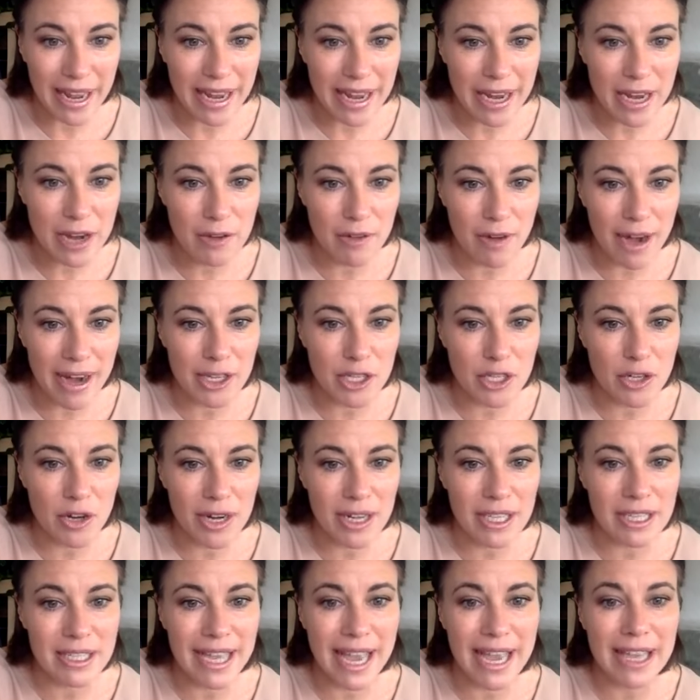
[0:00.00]
eat. Great. Trying
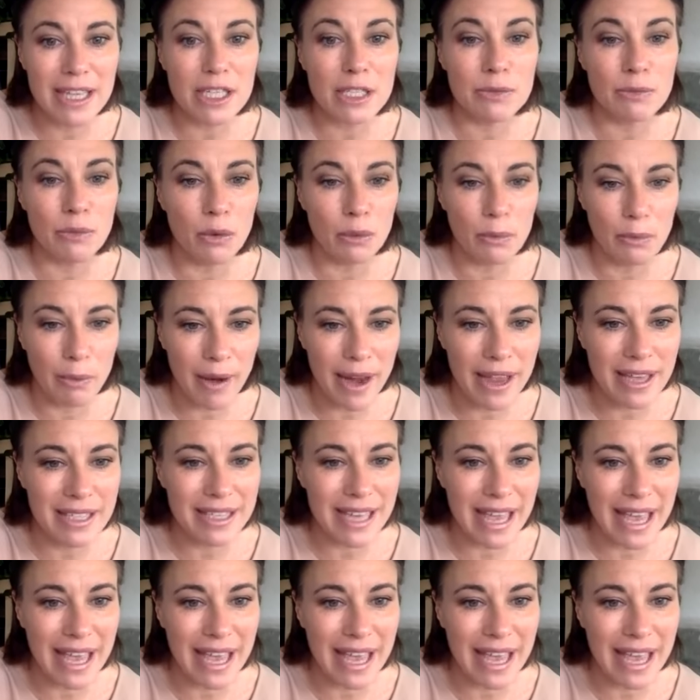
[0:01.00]
to take small breaks.